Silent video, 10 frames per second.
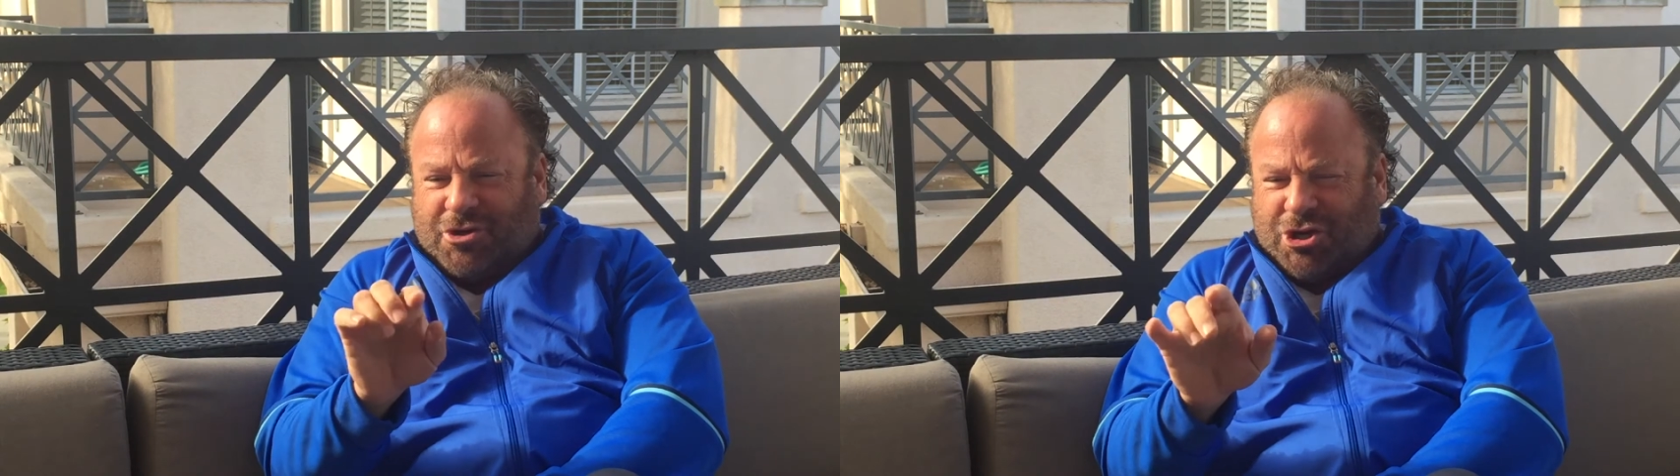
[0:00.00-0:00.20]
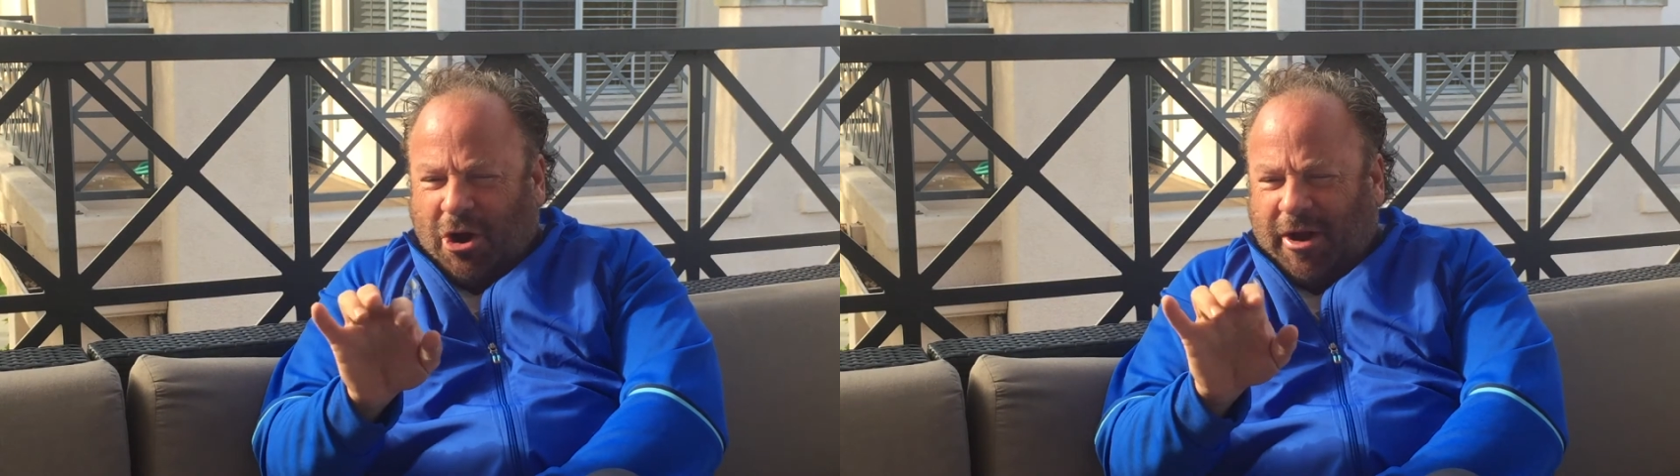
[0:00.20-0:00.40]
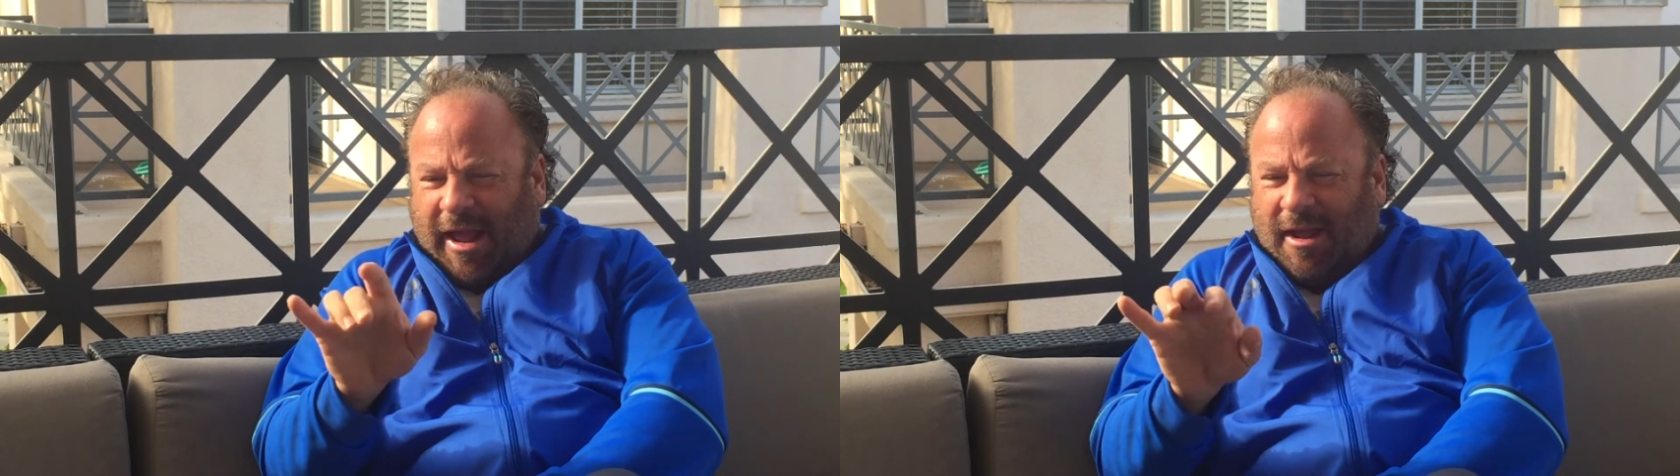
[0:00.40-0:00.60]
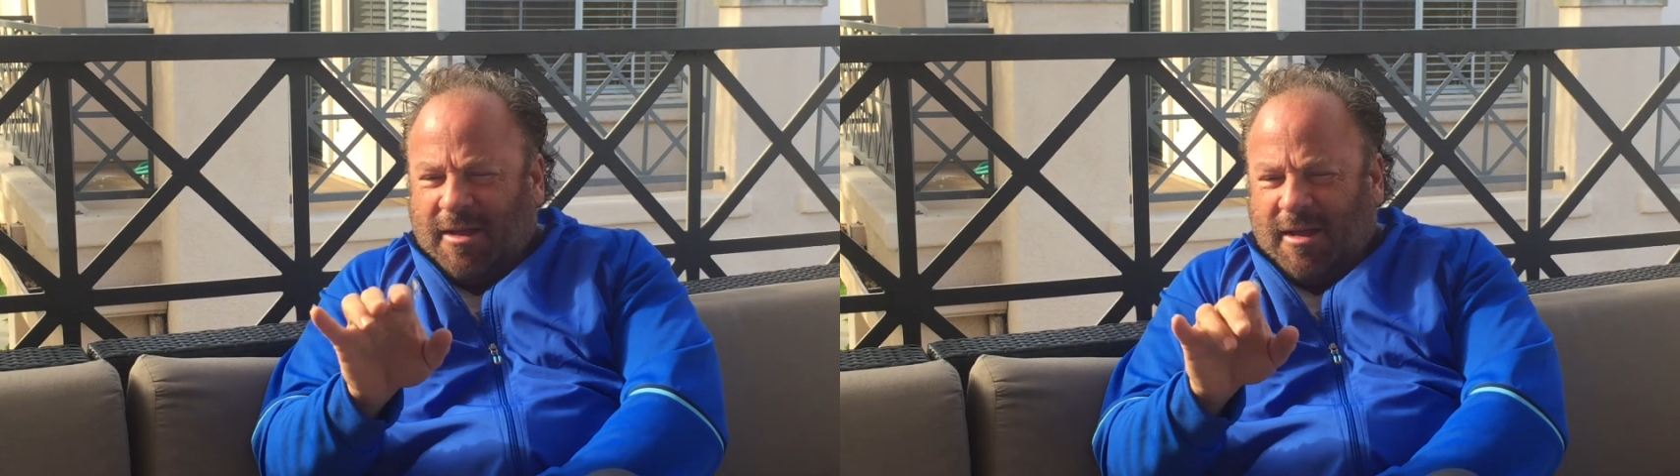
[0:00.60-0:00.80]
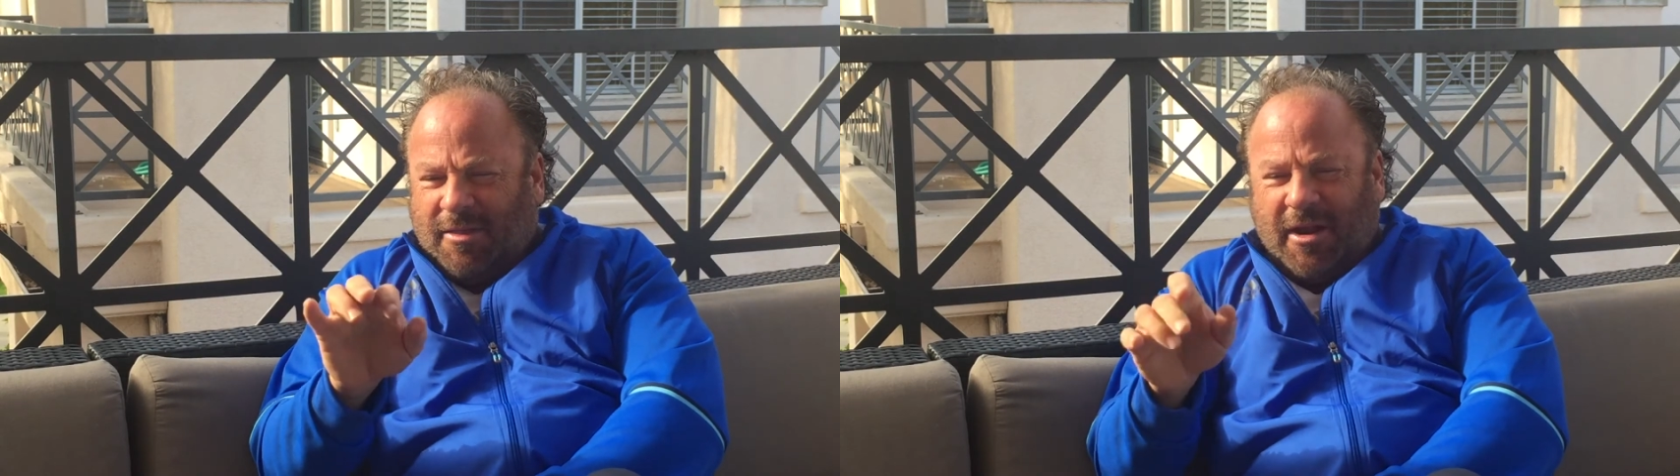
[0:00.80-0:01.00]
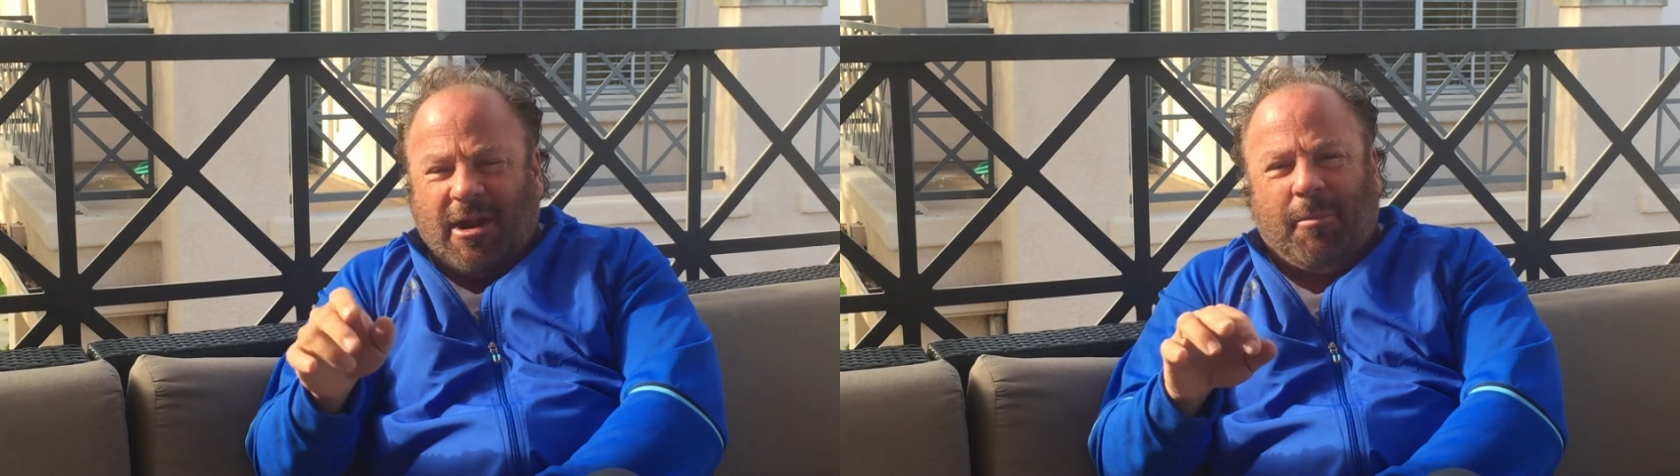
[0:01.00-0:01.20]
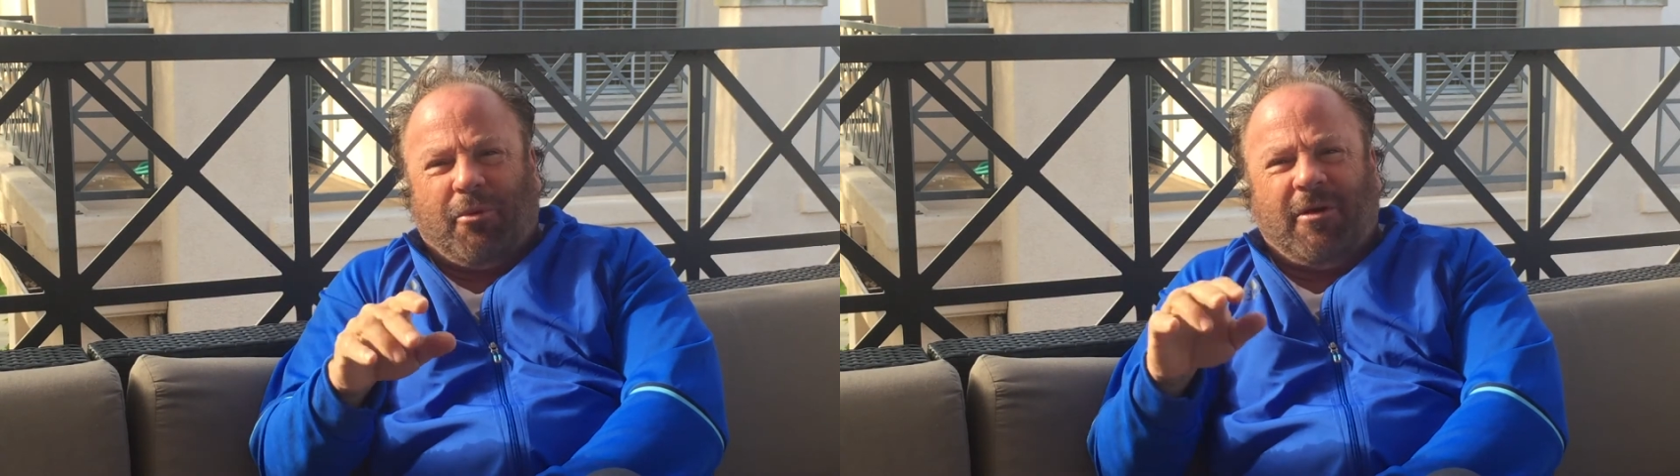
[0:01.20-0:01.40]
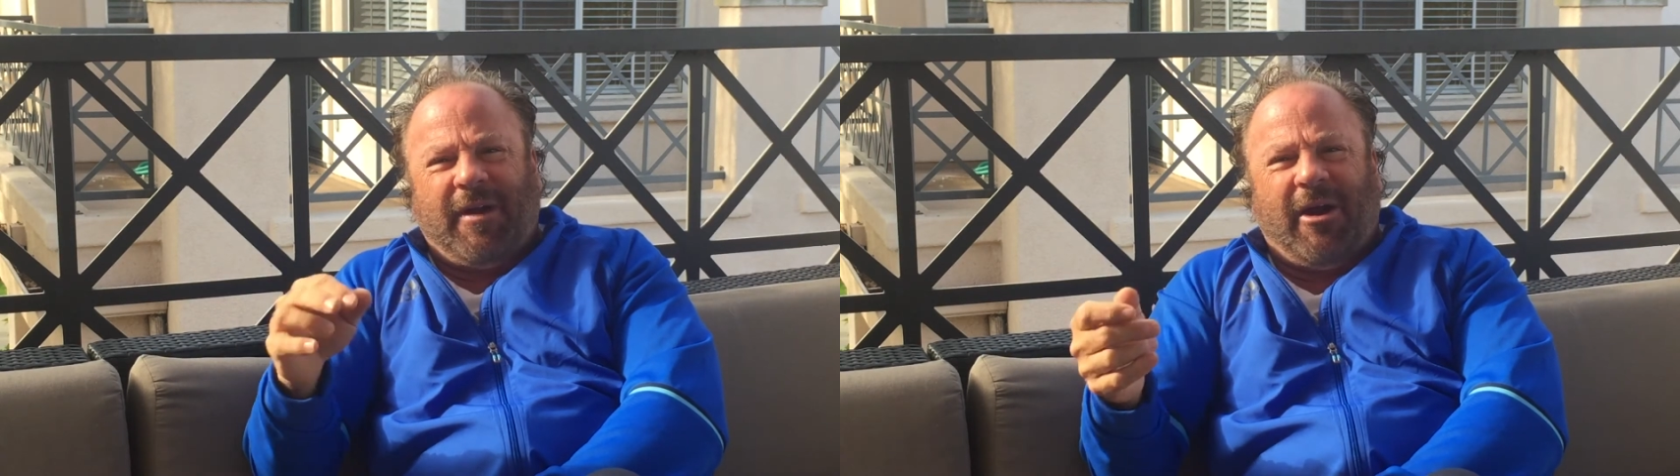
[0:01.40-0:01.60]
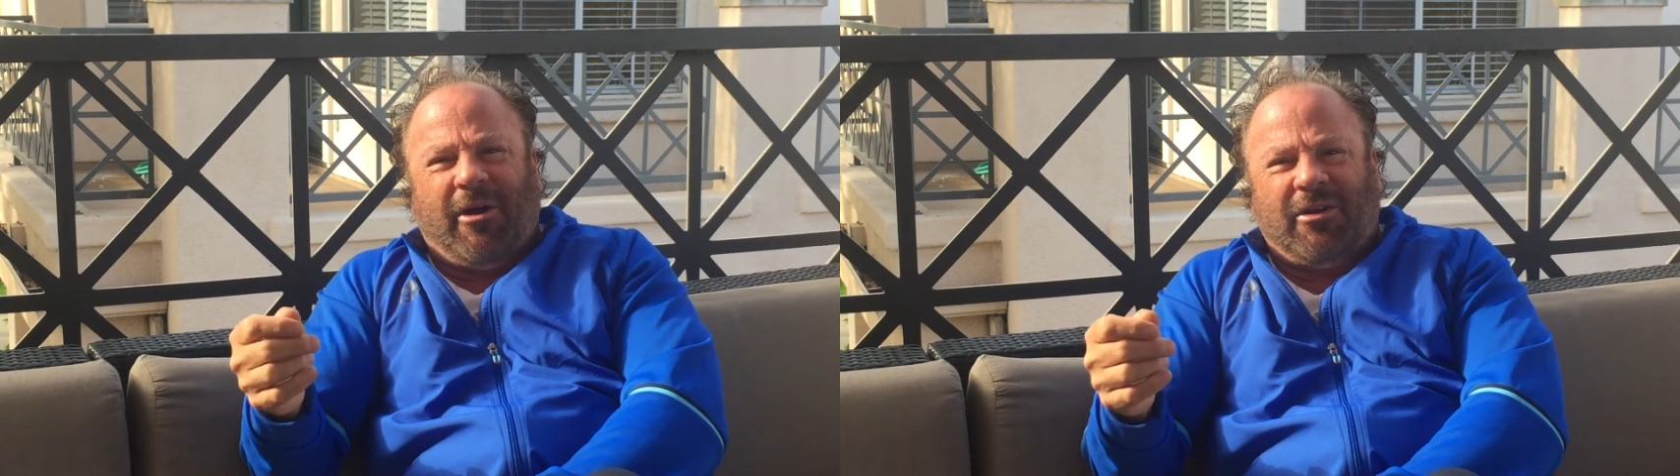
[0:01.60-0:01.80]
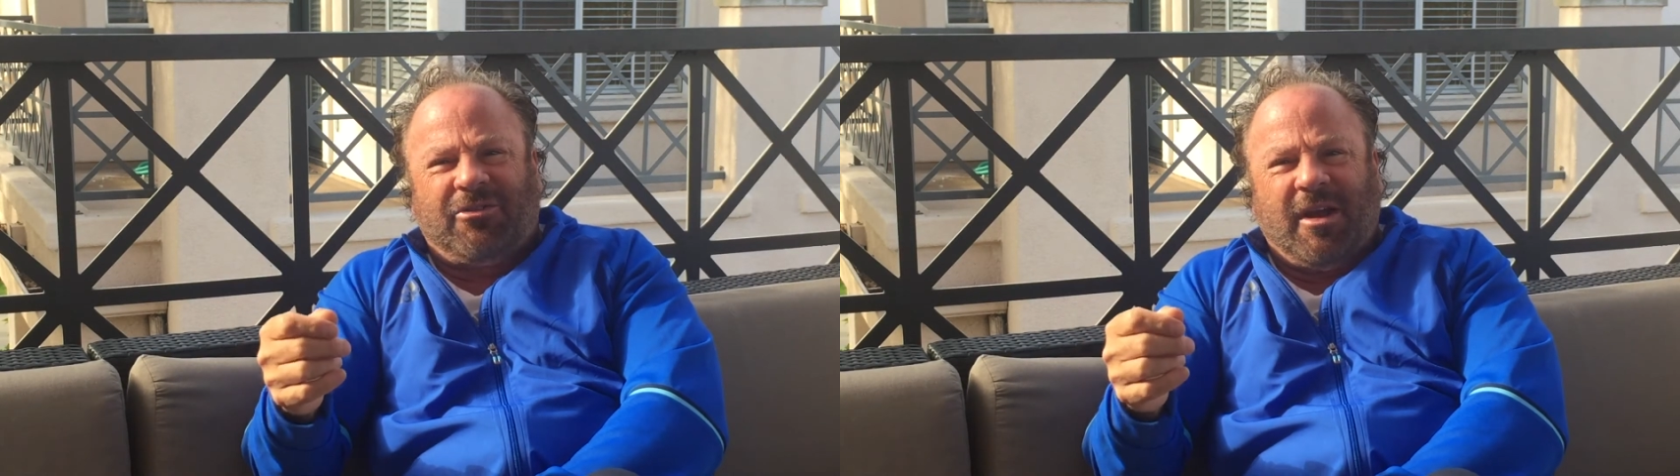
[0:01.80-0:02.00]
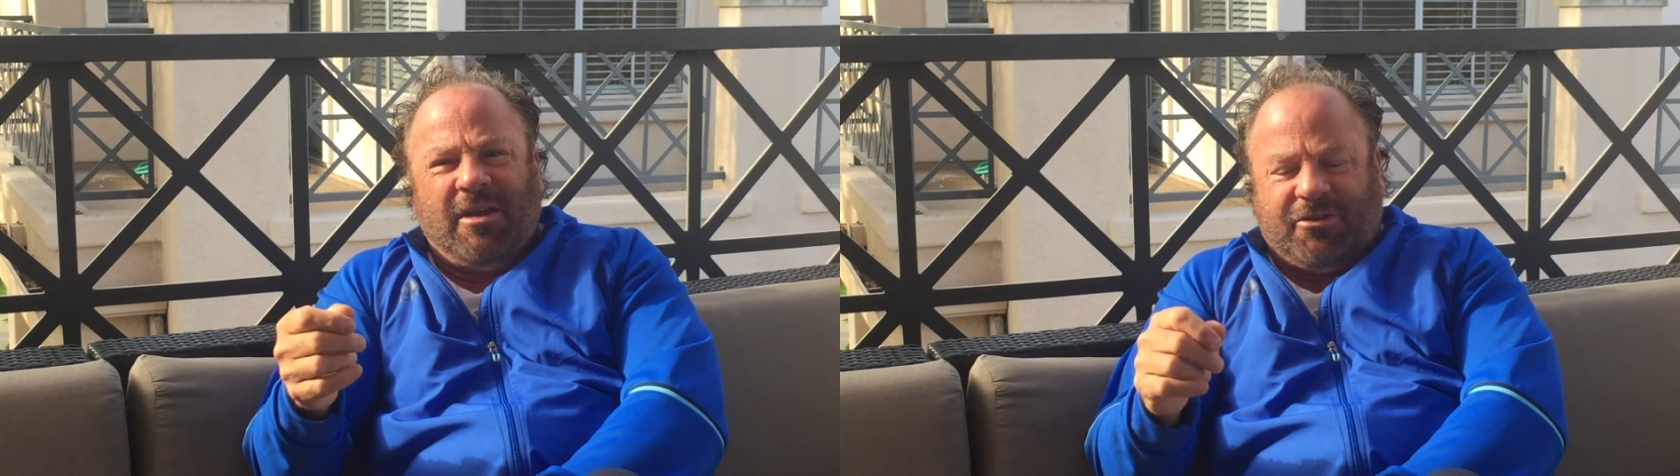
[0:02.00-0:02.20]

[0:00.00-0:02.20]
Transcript: charting the number of errors.